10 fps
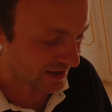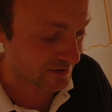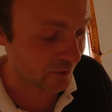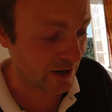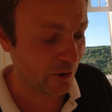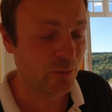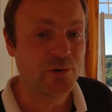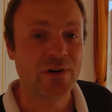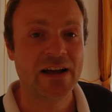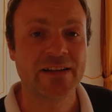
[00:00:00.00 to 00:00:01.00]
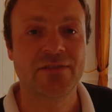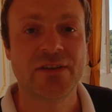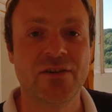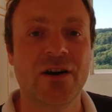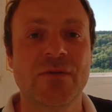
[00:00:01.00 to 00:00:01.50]
So I hope you liked this
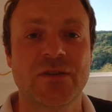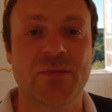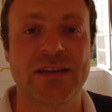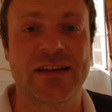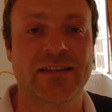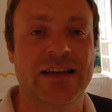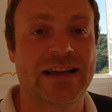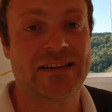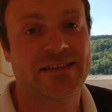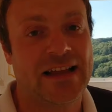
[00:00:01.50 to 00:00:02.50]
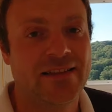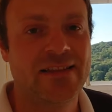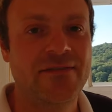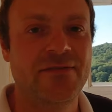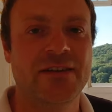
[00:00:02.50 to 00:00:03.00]
video. I was a bit
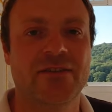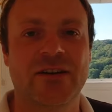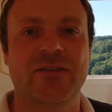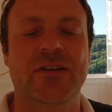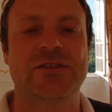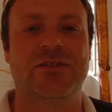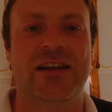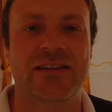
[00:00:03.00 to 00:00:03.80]
extensive in the renovation I